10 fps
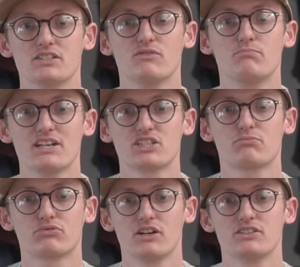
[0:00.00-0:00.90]
the best
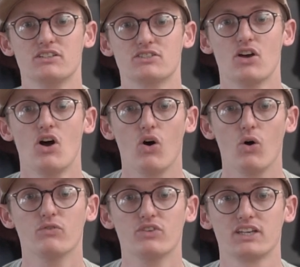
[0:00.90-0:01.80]
prices
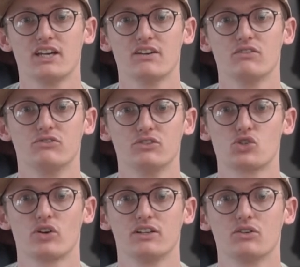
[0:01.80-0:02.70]
on the kit for the training